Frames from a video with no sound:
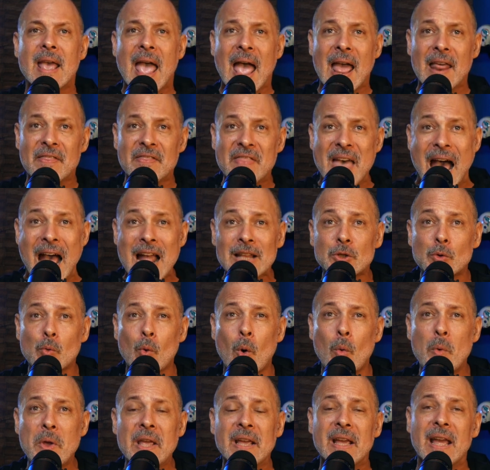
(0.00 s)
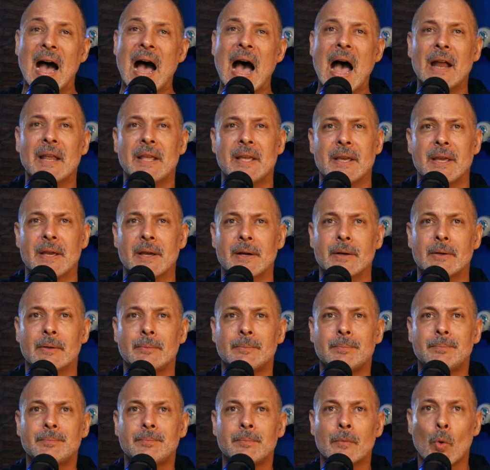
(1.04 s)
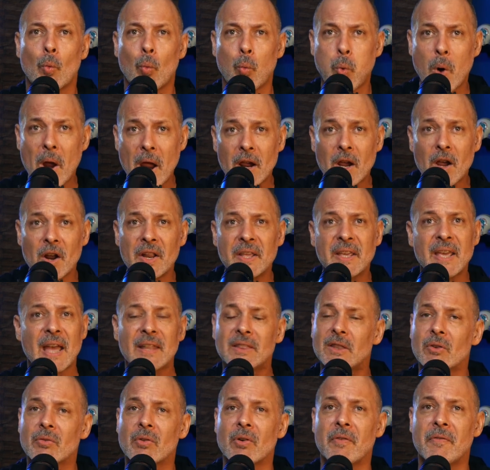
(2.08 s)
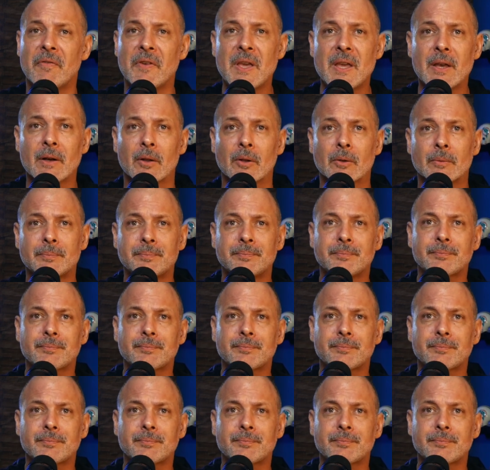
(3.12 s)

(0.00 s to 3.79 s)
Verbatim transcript: And that's what we got here. We're going to get the reveal.